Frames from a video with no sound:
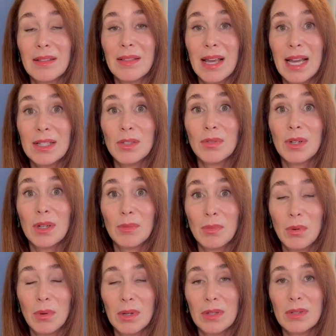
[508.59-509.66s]
That's very
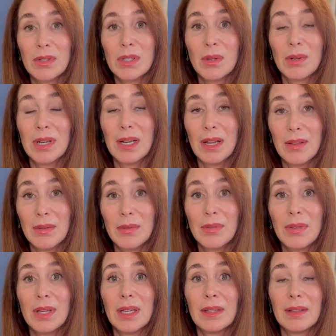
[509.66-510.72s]
important. So another
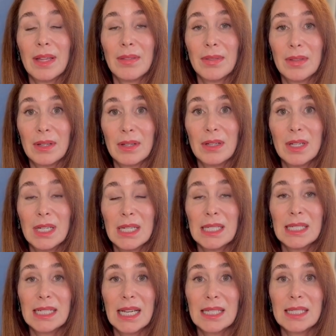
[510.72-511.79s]
thing that the
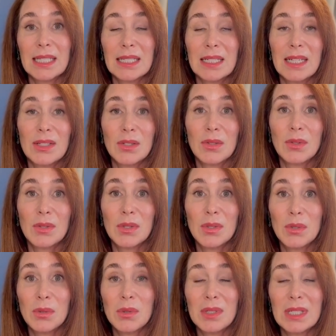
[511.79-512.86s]
testing does through the
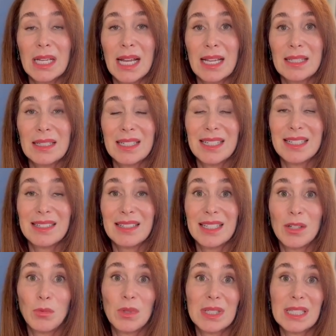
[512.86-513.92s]
stool test,
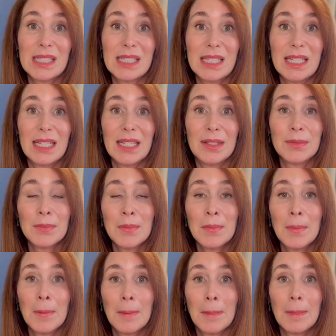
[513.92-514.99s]
it will see
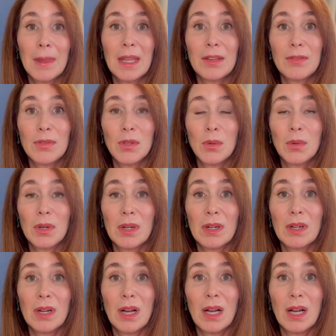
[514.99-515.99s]
if your